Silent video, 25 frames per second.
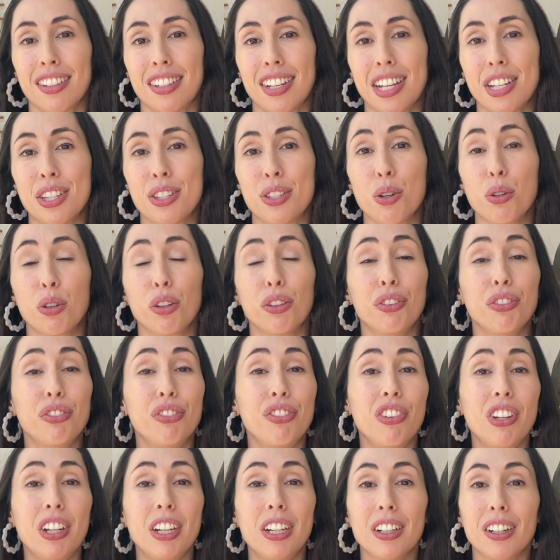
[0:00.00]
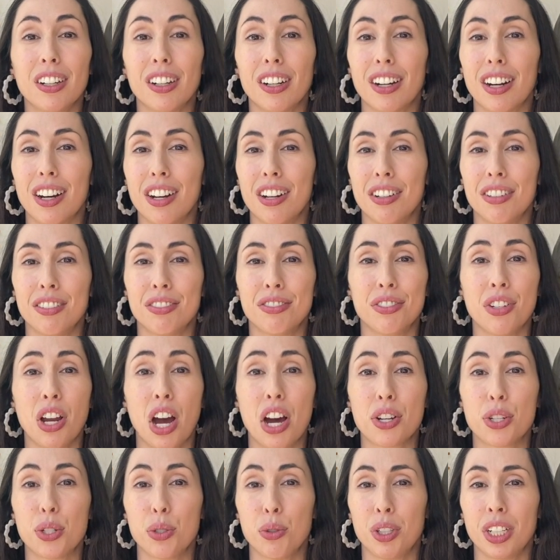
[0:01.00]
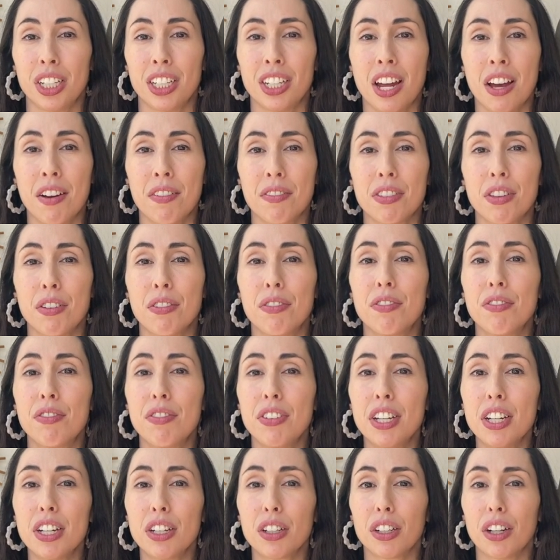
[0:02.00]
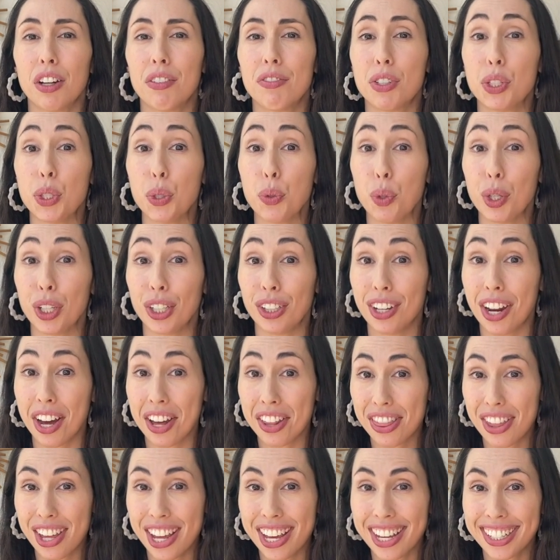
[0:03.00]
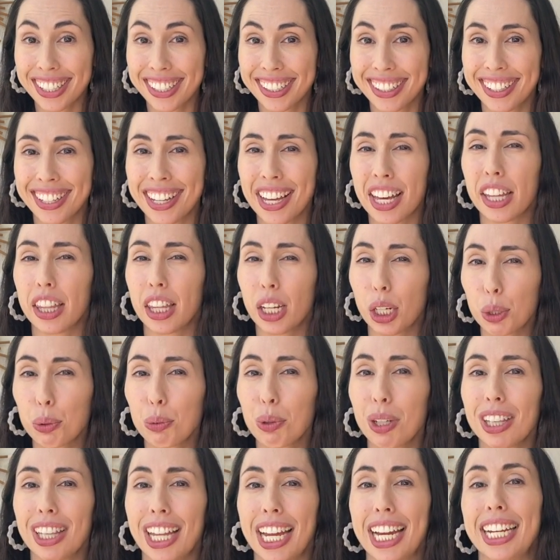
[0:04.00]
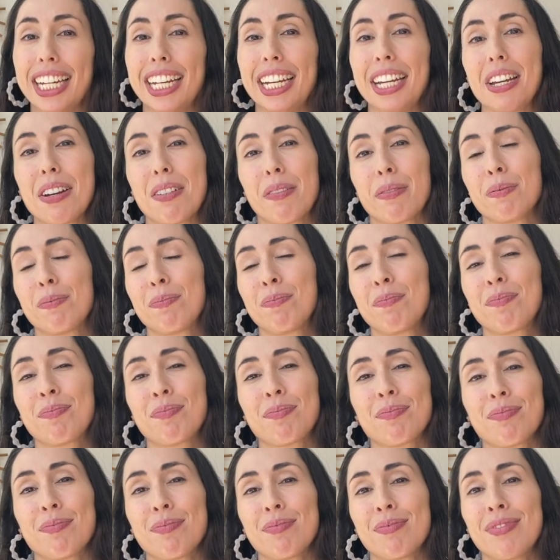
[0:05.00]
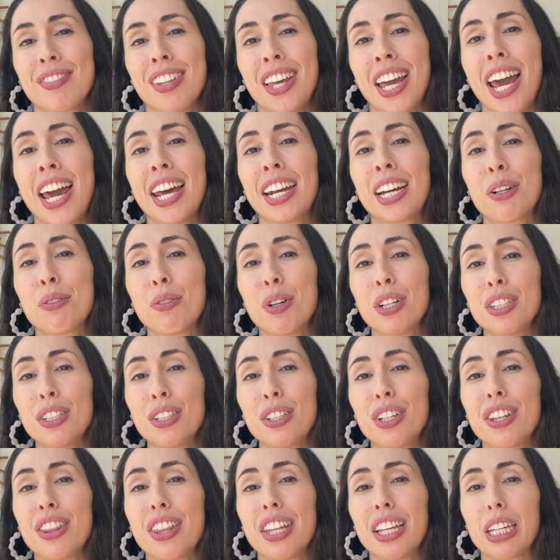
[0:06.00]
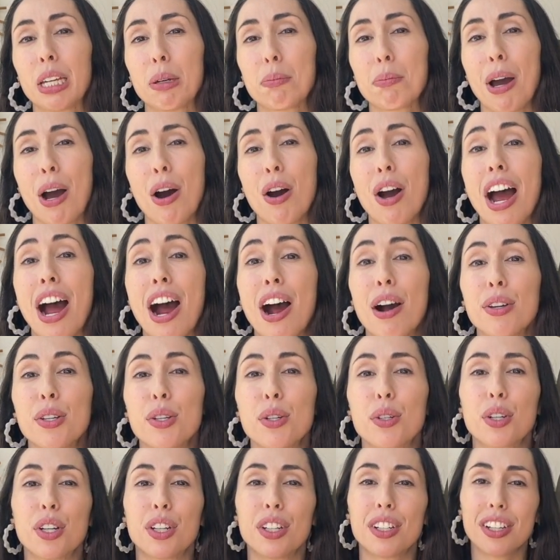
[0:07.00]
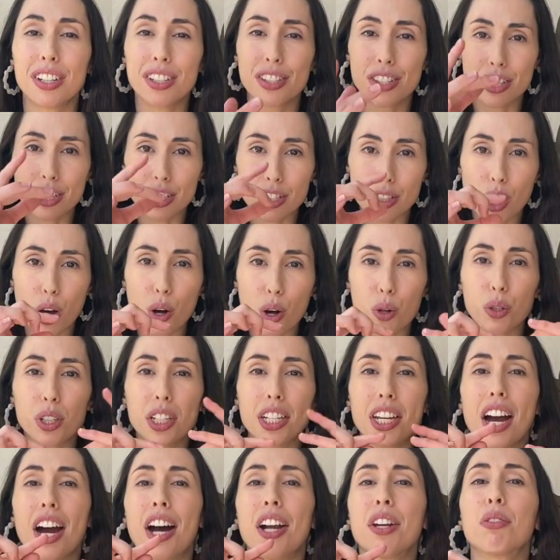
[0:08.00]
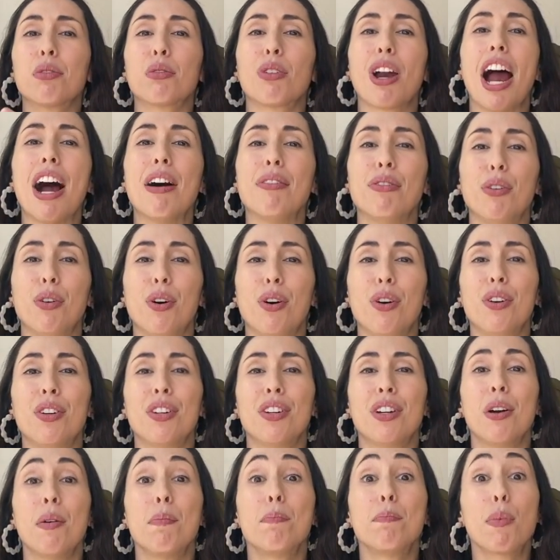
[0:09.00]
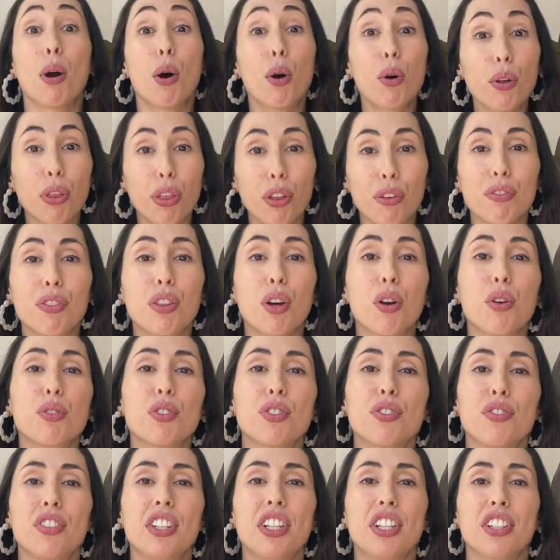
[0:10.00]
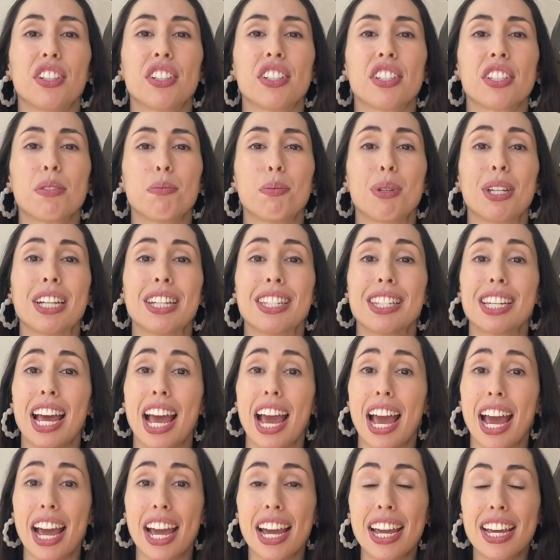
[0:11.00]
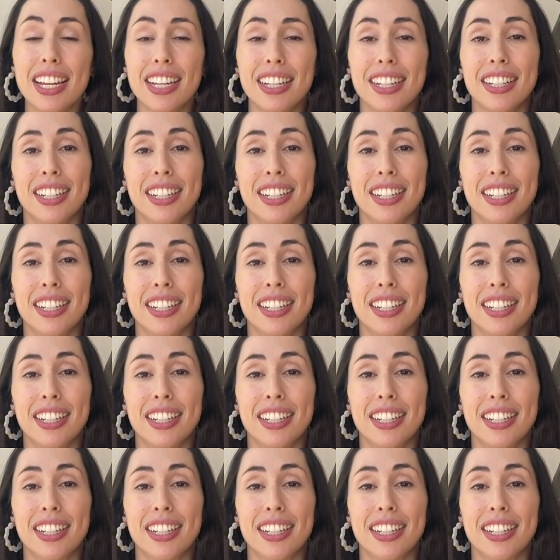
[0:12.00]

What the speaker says: And so the fear of not doing enough, the fear of doing nothing, they're related. And I want you to think about how you could slowly unravel both of those fears, because A,